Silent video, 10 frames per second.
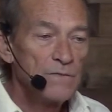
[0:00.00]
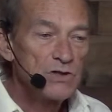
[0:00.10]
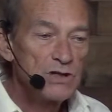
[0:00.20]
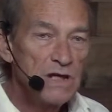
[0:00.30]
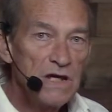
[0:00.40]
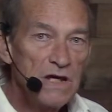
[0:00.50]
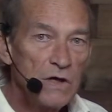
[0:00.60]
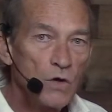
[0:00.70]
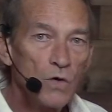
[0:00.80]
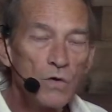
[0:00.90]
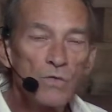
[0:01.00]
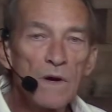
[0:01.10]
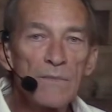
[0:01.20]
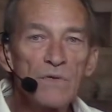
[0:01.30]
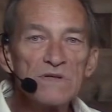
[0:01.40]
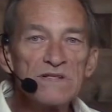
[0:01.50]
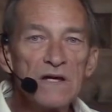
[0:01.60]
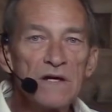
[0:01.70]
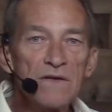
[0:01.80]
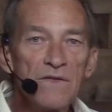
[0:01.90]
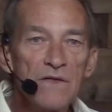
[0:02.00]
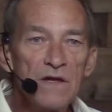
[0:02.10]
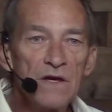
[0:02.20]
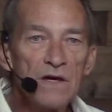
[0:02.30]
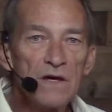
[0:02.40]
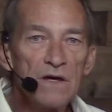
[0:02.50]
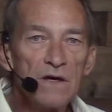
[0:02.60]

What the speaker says: Qi could represent the